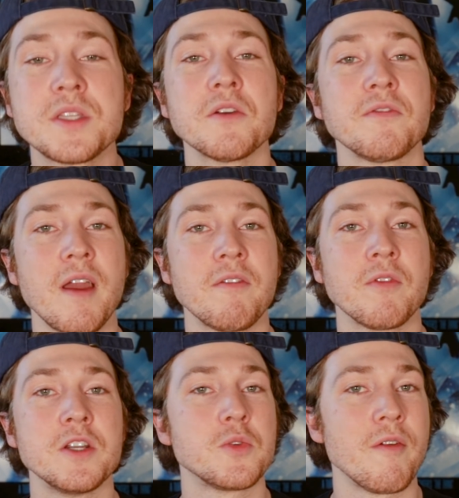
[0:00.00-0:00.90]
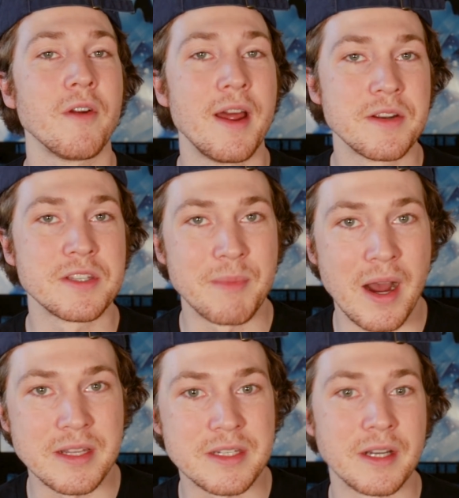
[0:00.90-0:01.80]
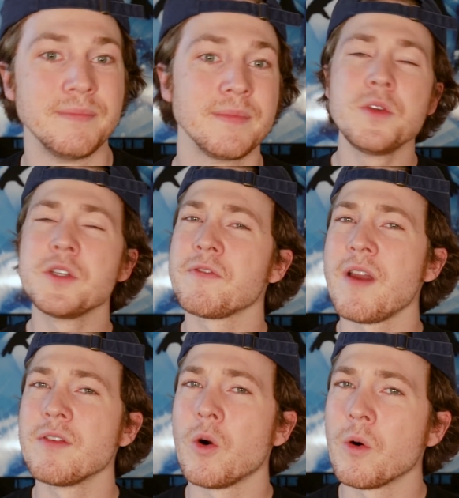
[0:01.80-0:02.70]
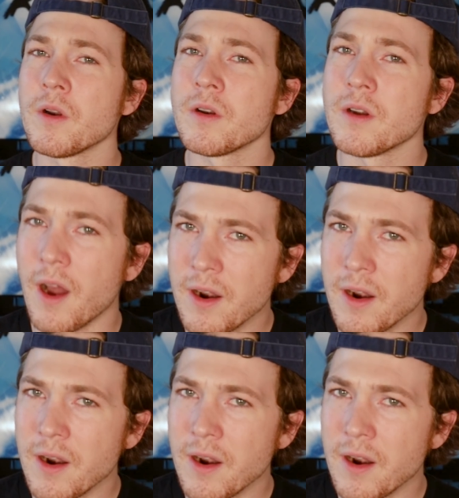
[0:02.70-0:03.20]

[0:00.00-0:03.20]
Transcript: What's your favorite Trevor Henderson monster? Who's your favorite horror